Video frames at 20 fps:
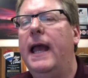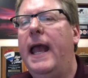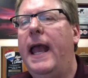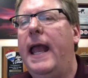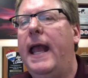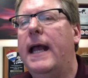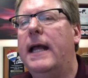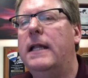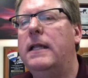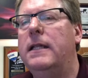
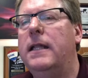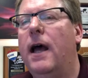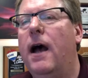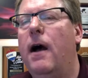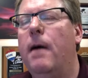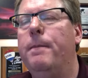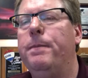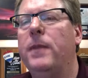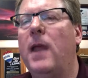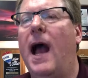And
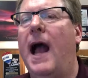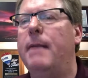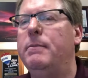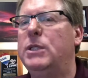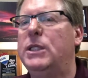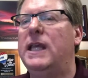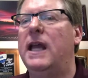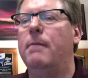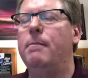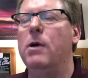I'm
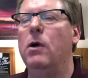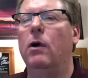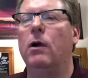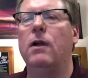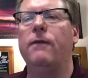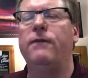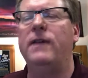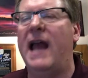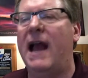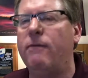Sam
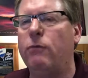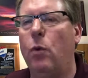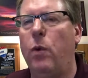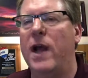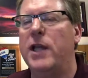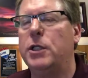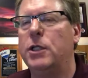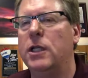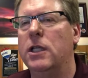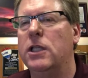Miller. If you have
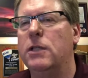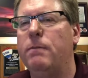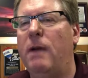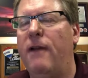questions,